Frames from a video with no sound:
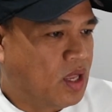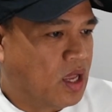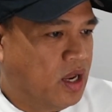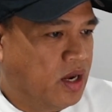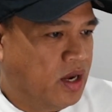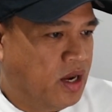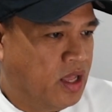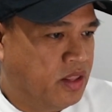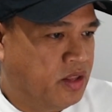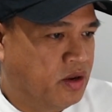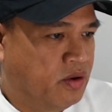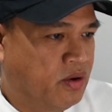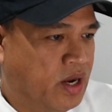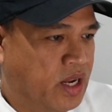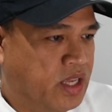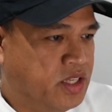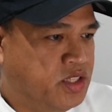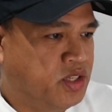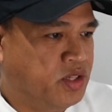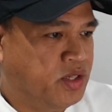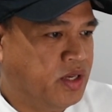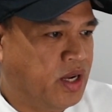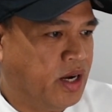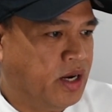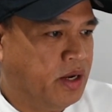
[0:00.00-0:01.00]
another
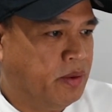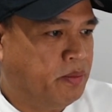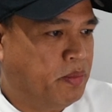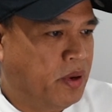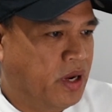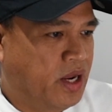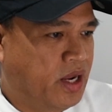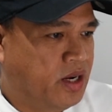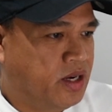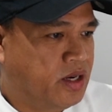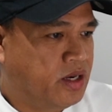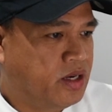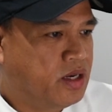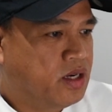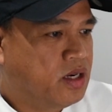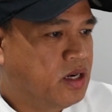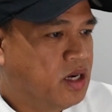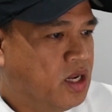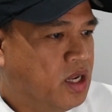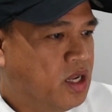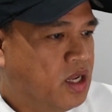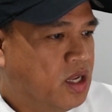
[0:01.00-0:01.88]
legendary player,